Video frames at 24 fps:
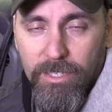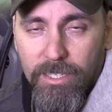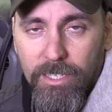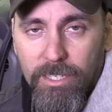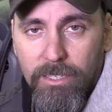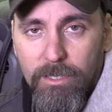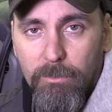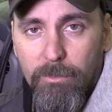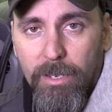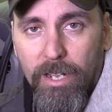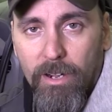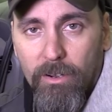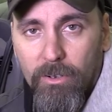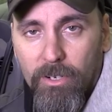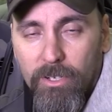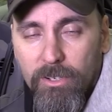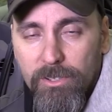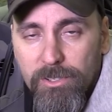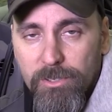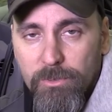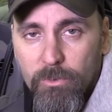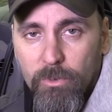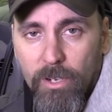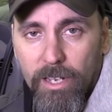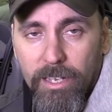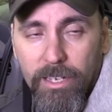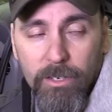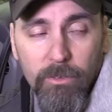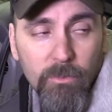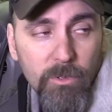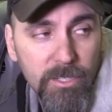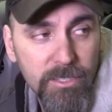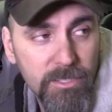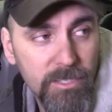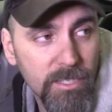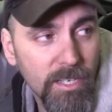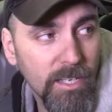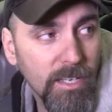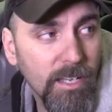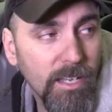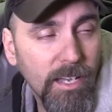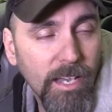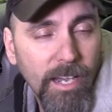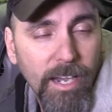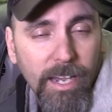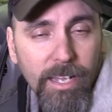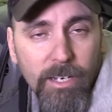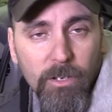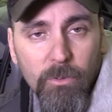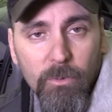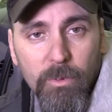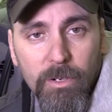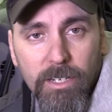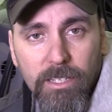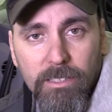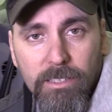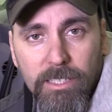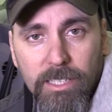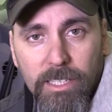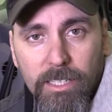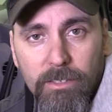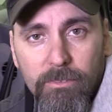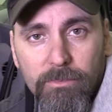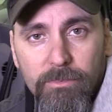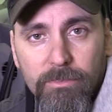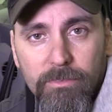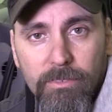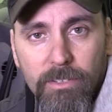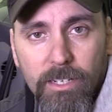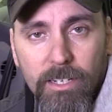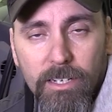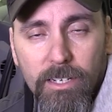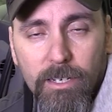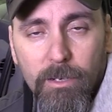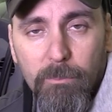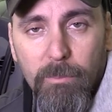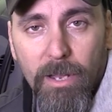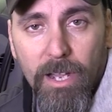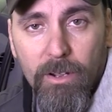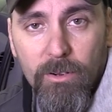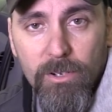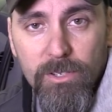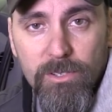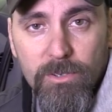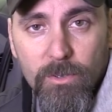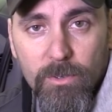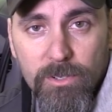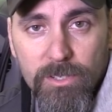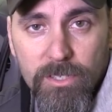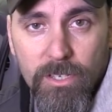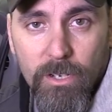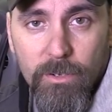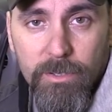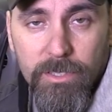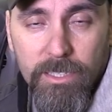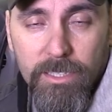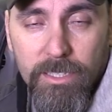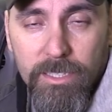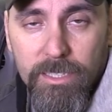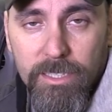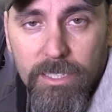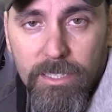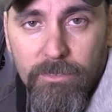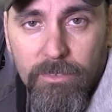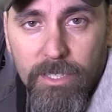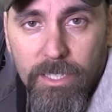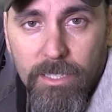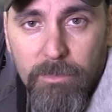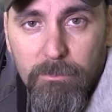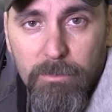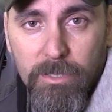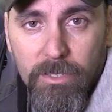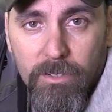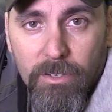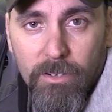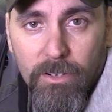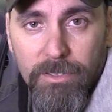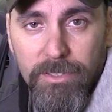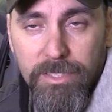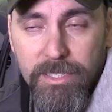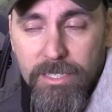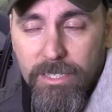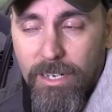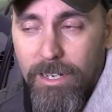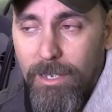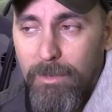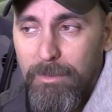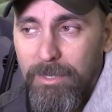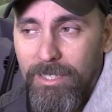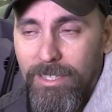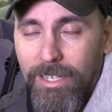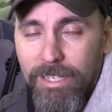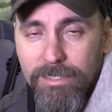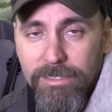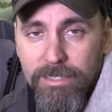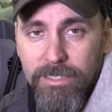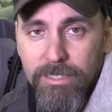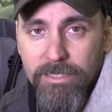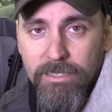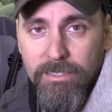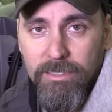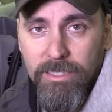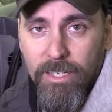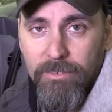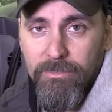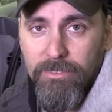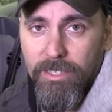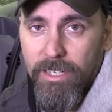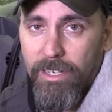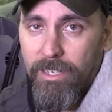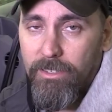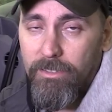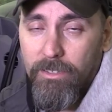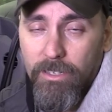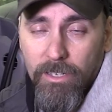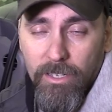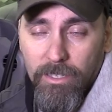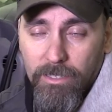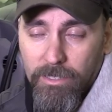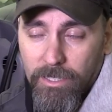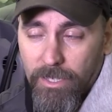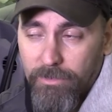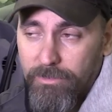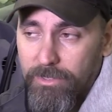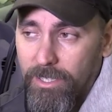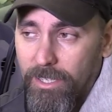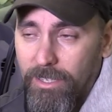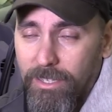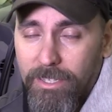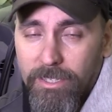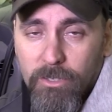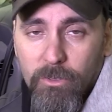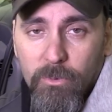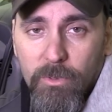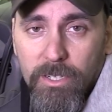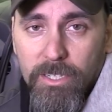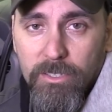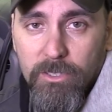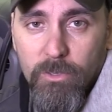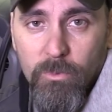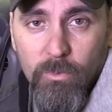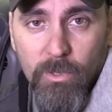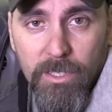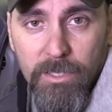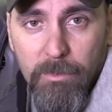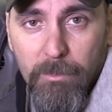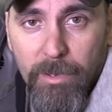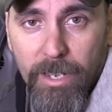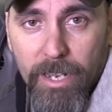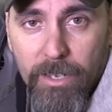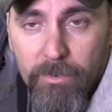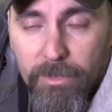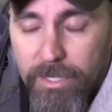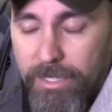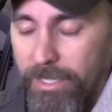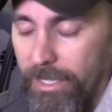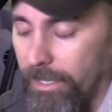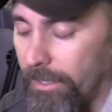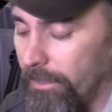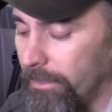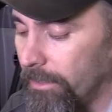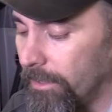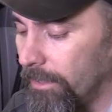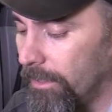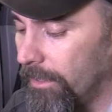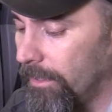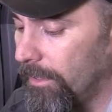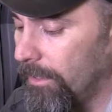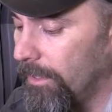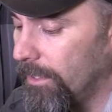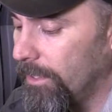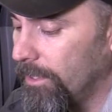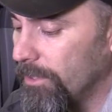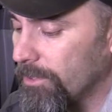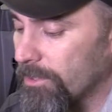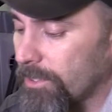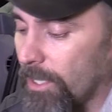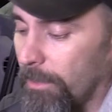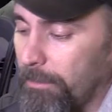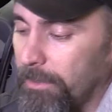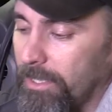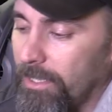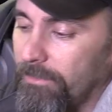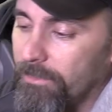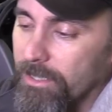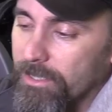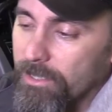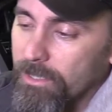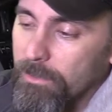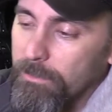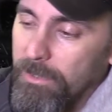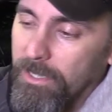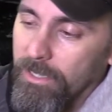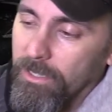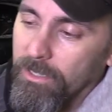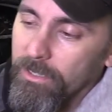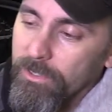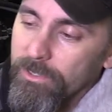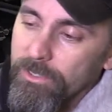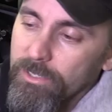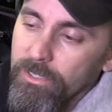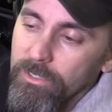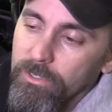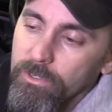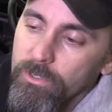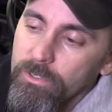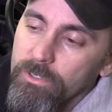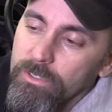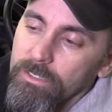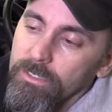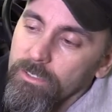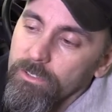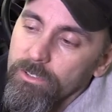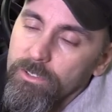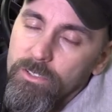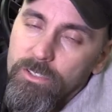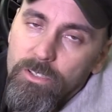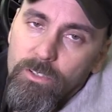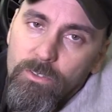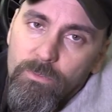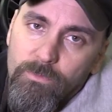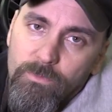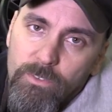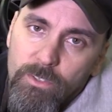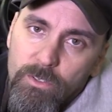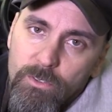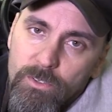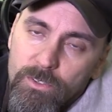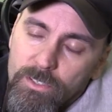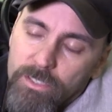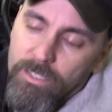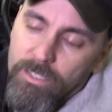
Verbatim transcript: the key, the power goes away, which I don't want to leave a uh, power source going to the DVD player all the time in case it gets left, down, left on. I don't want it to run the battery down. So I believe this to be a good solution. There's two fuse